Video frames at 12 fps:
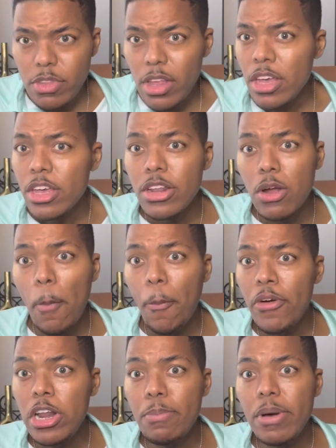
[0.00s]

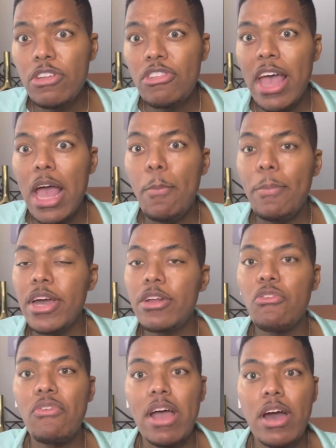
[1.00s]
pretty much had been
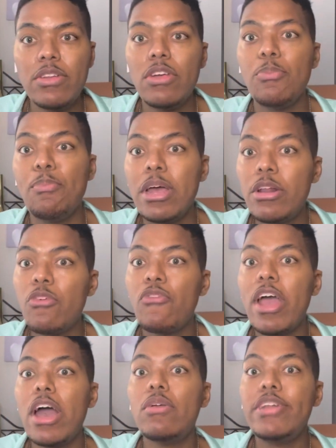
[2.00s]

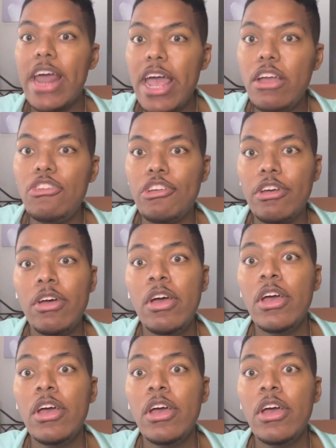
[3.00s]
around Deja,